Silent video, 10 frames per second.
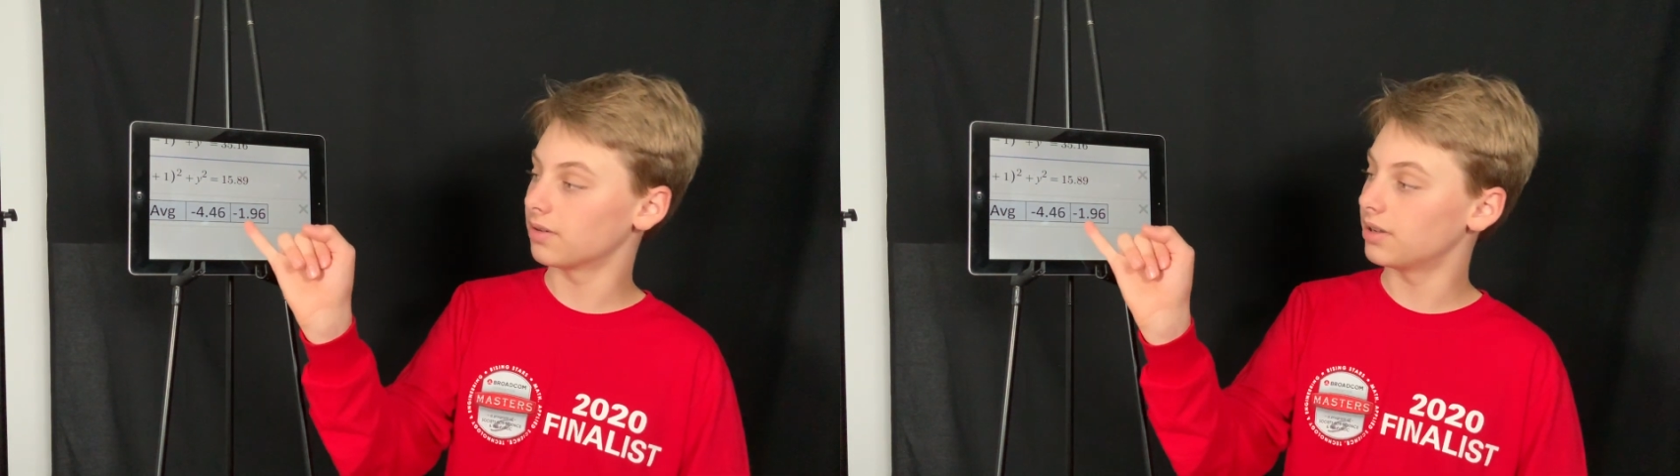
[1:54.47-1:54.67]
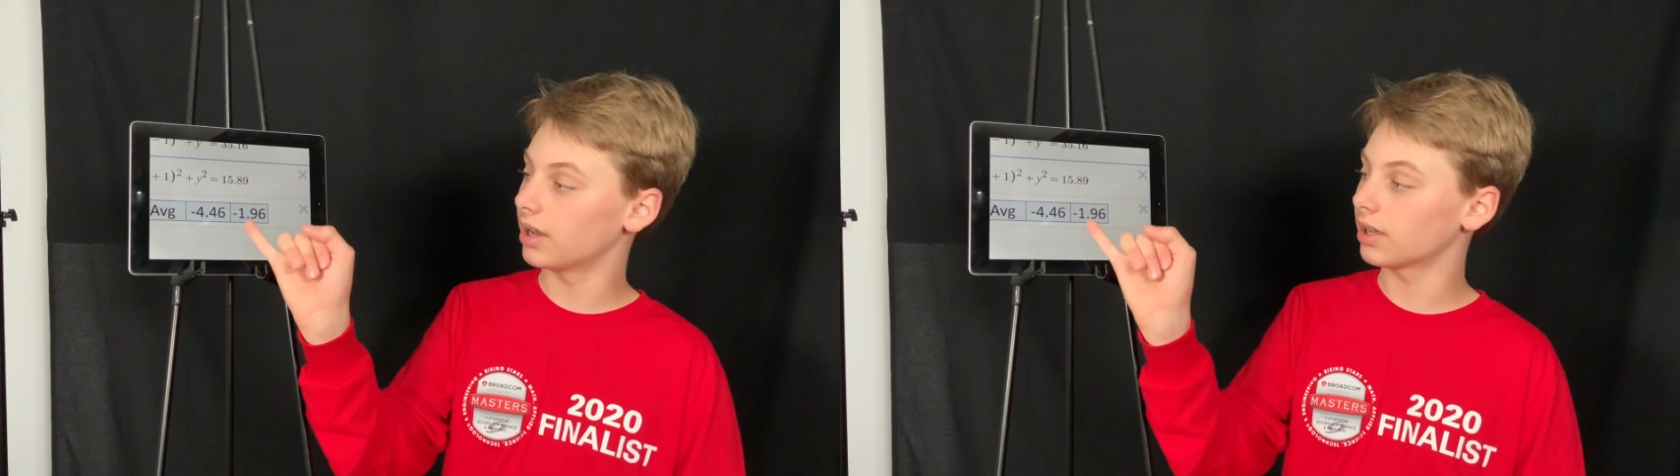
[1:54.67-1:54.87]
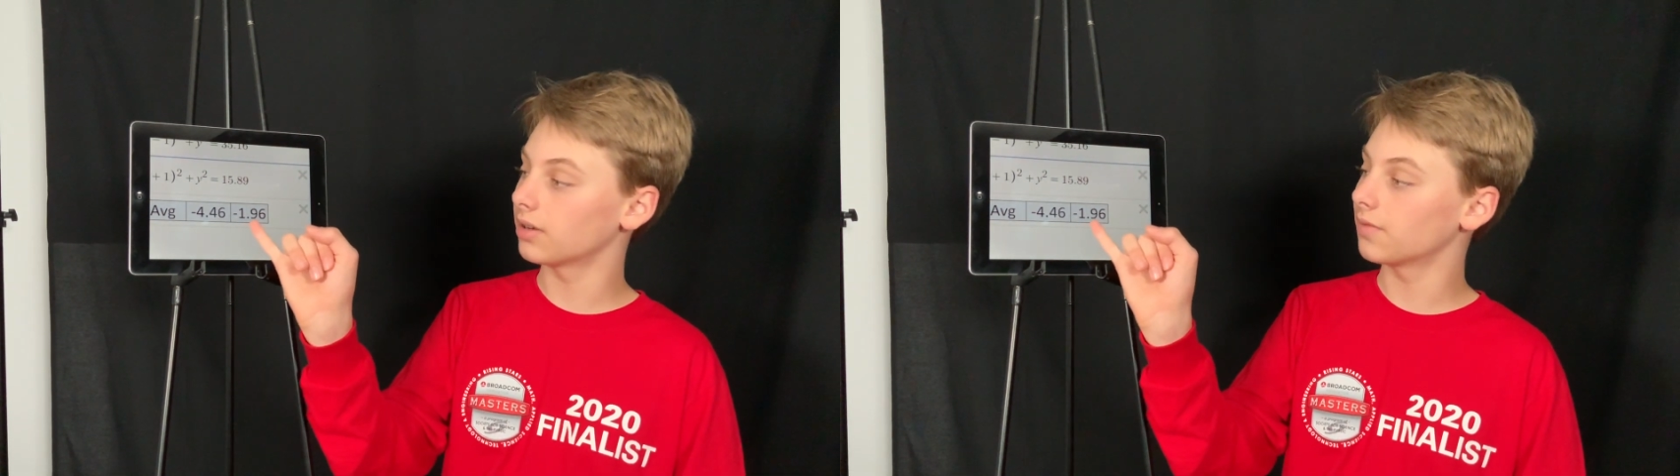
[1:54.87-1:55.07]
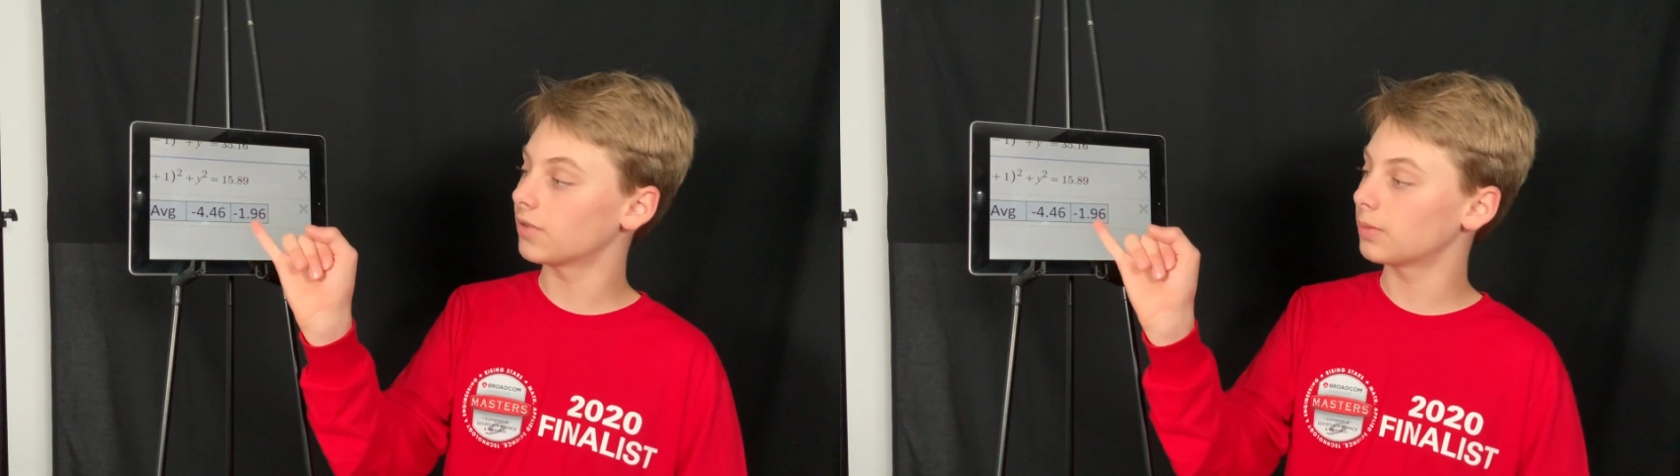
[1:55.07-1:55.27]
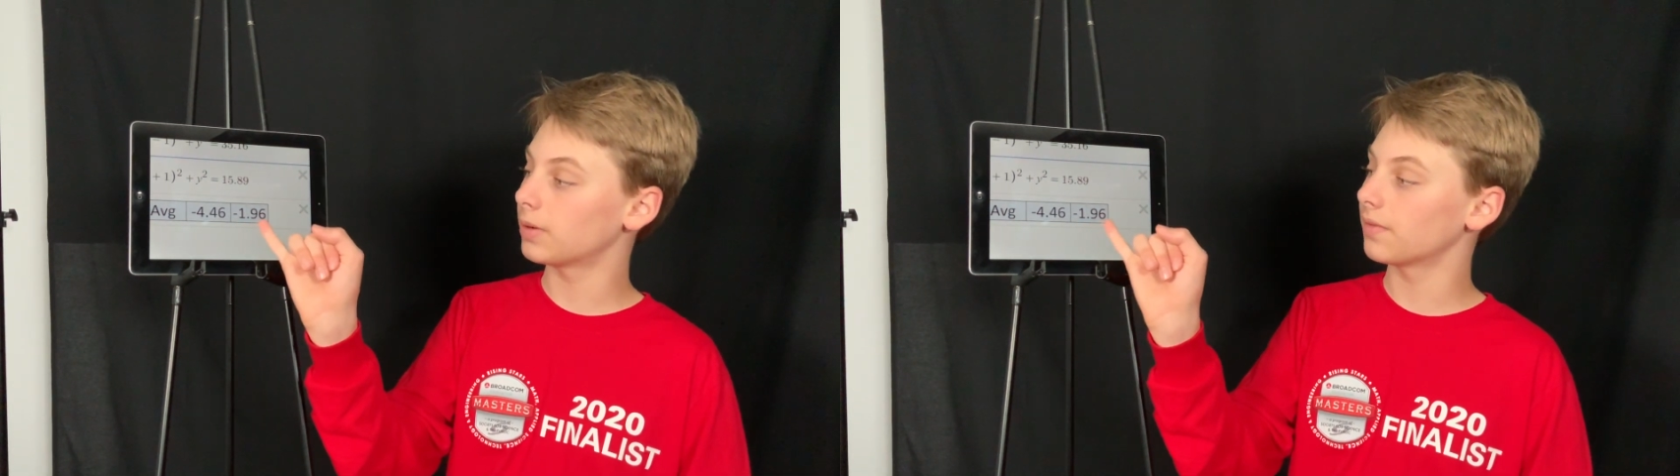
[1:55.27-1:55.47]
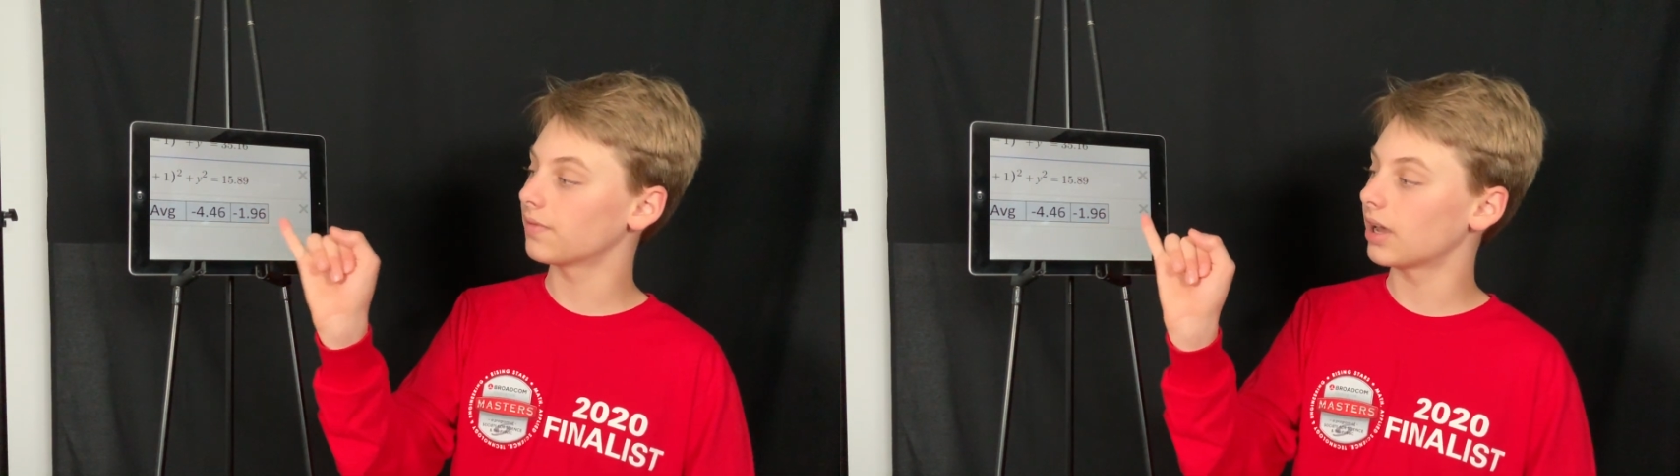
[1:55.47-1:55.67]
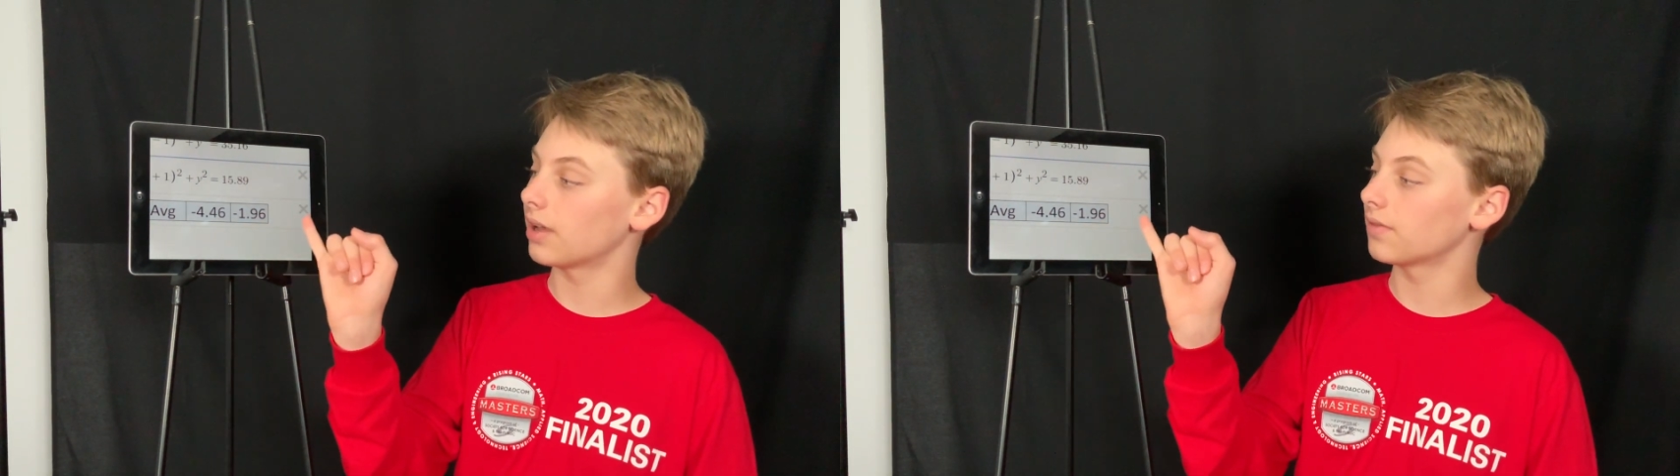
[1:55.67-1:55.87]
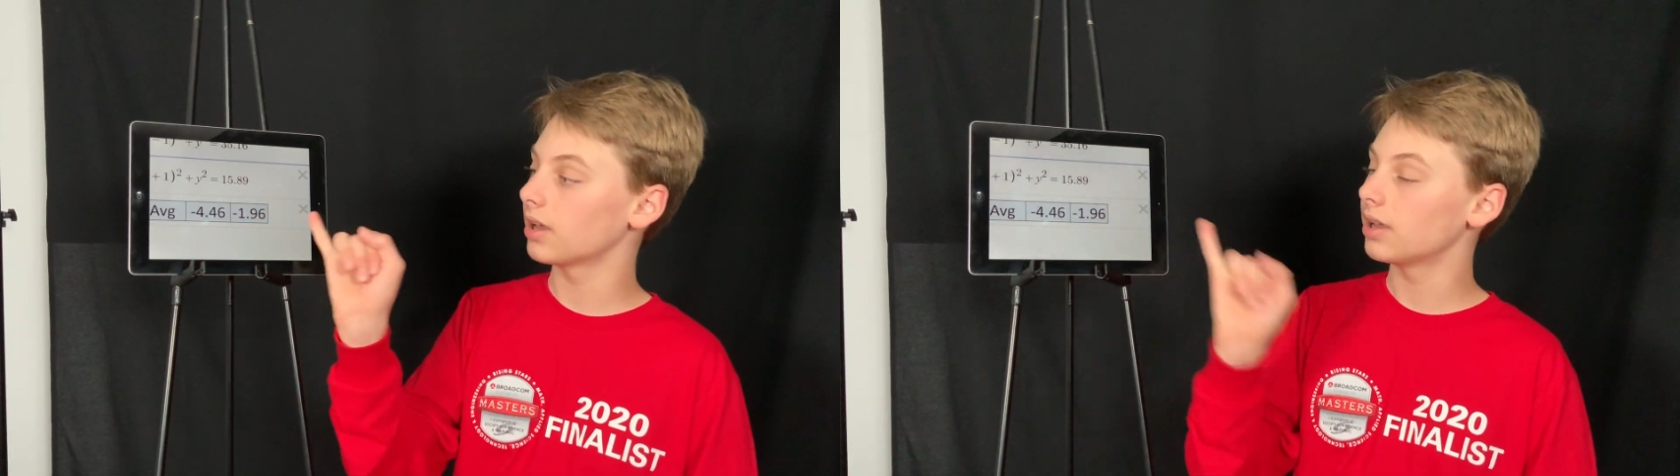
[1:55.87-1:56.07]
-4.5,